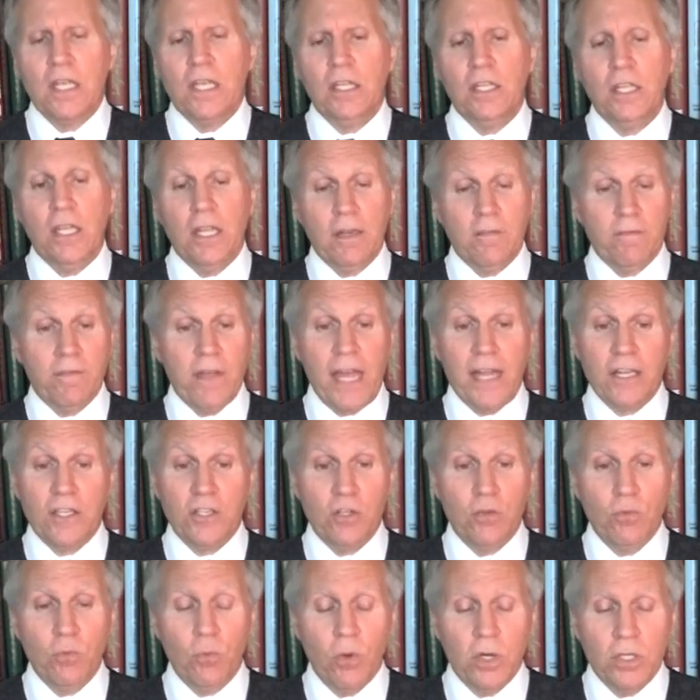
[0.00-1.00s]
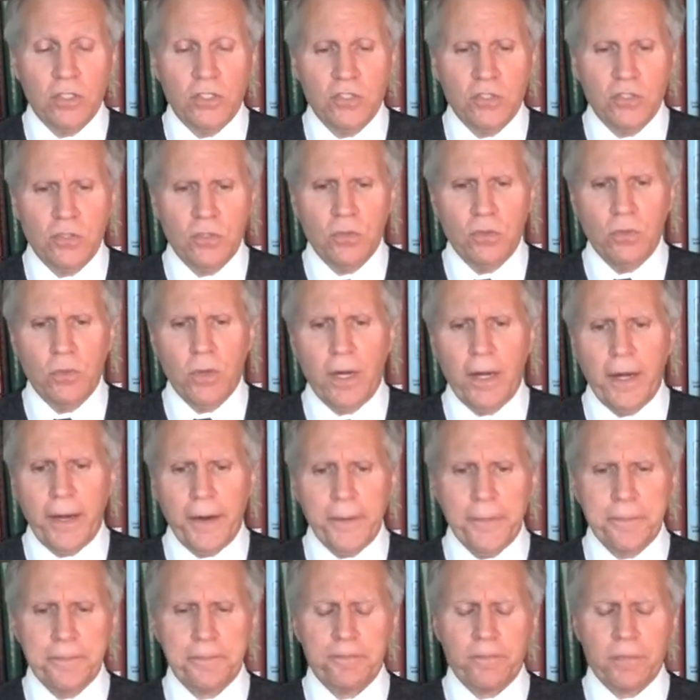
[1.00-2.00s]
In fact, you want
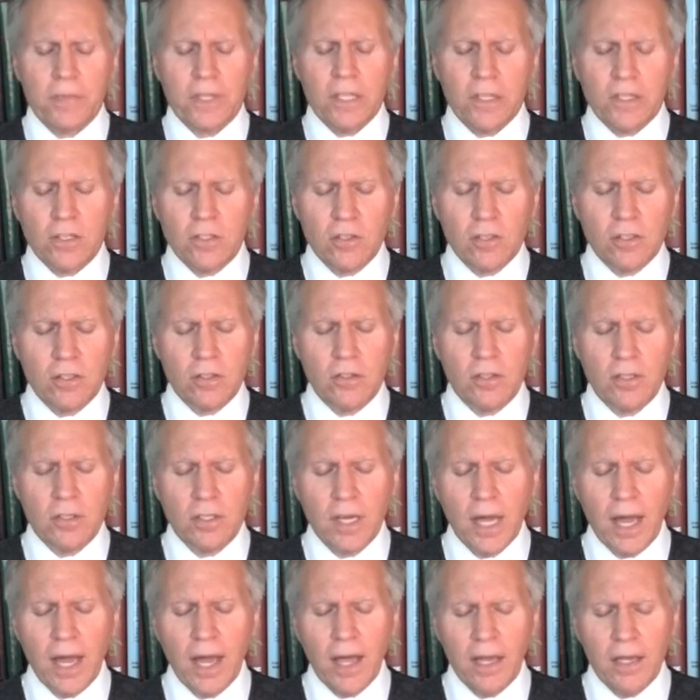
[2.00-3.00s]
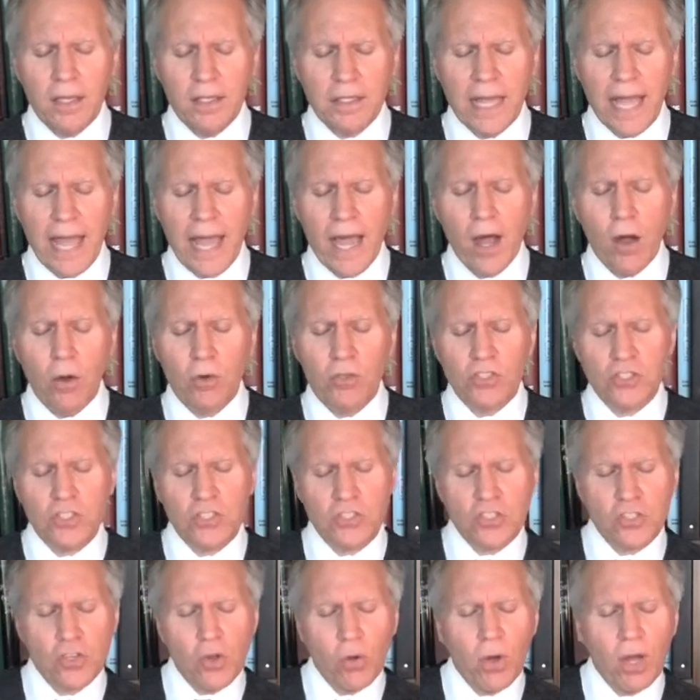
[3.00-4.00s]
to not allow,
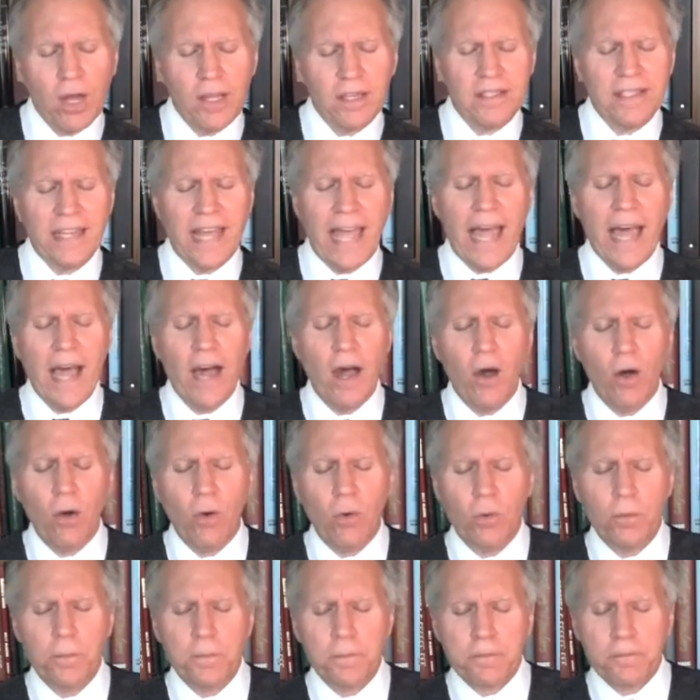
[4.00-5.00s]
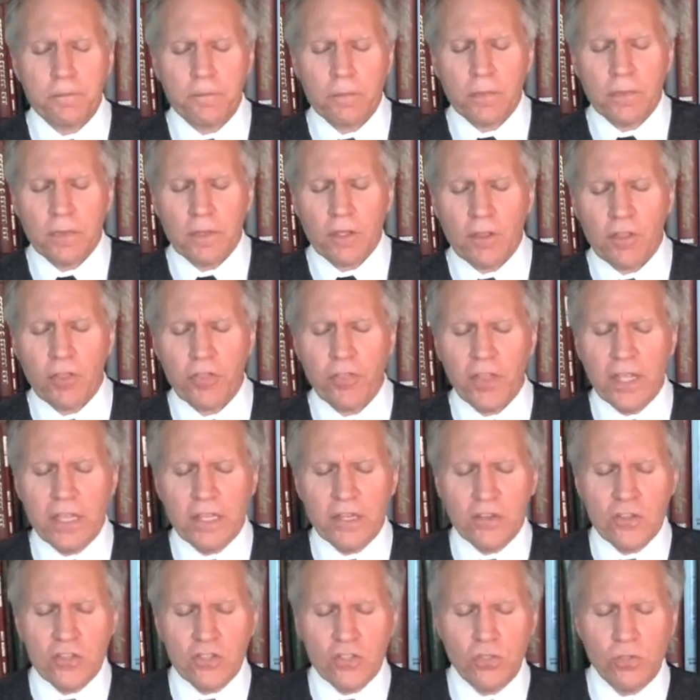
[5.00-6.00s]
just to allow
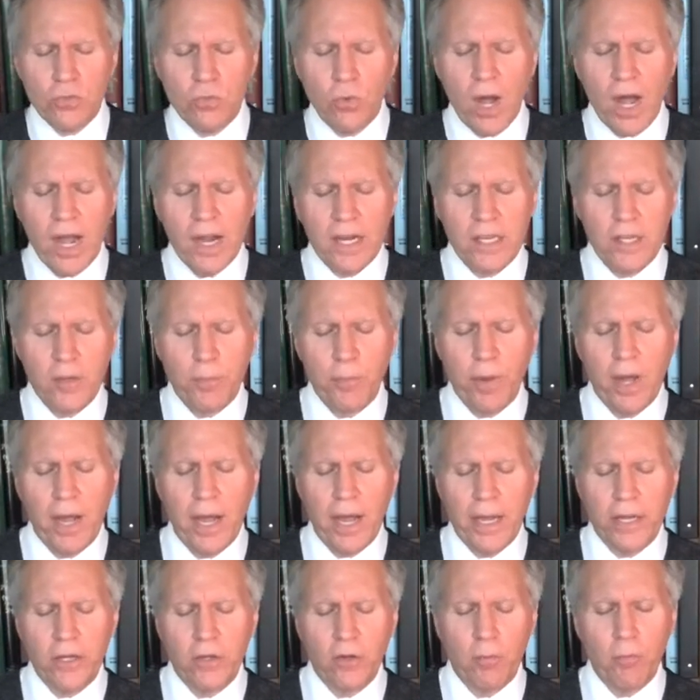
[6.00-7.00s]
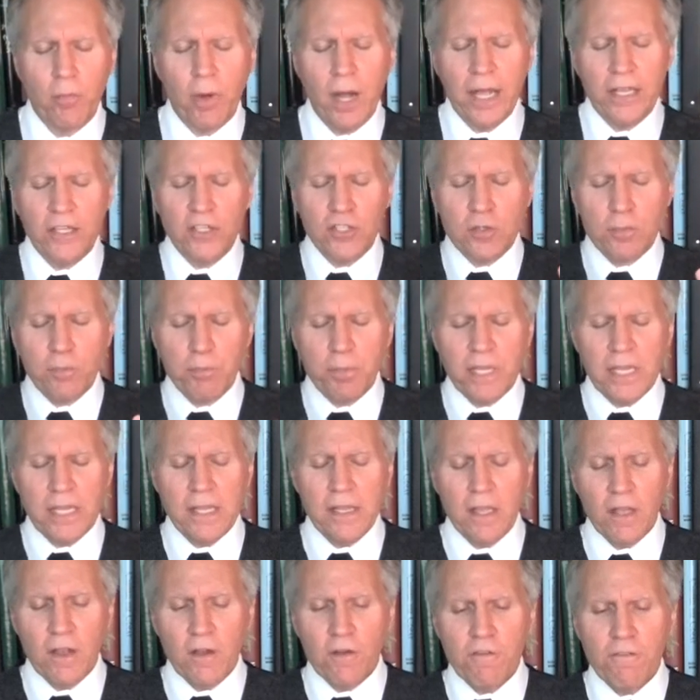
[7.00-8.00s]
things to occupy your mind. Just
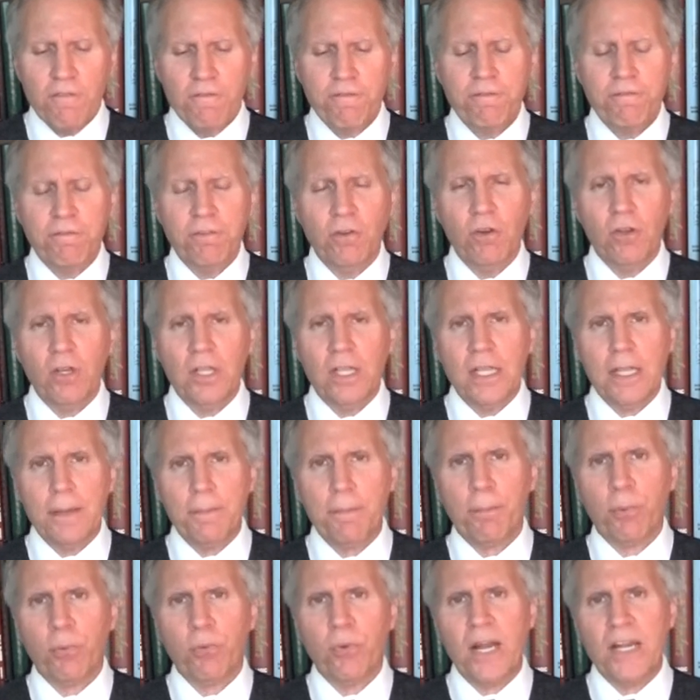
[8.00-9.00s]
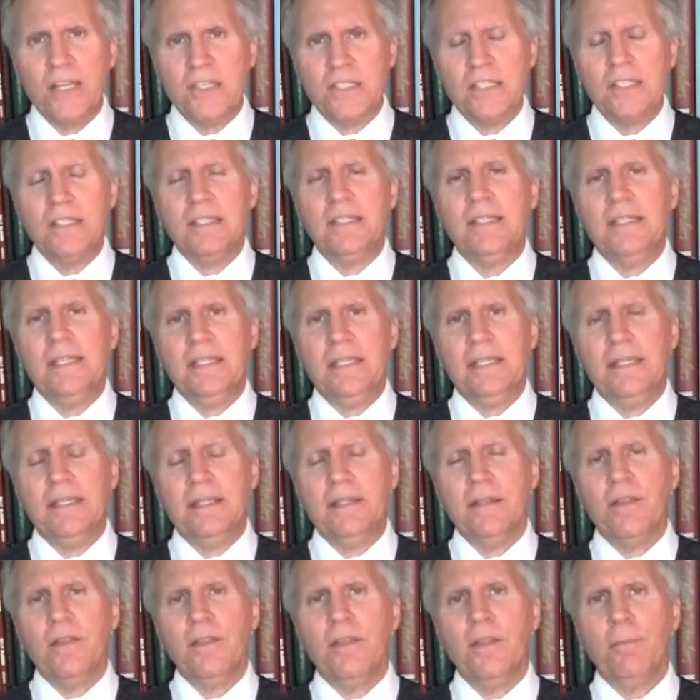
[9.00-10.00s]
be fully present
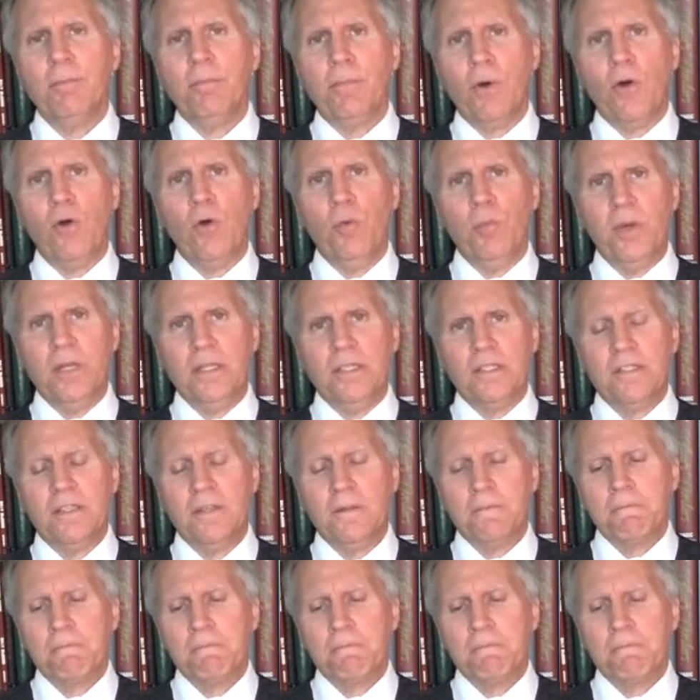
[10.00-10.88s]
in the moment.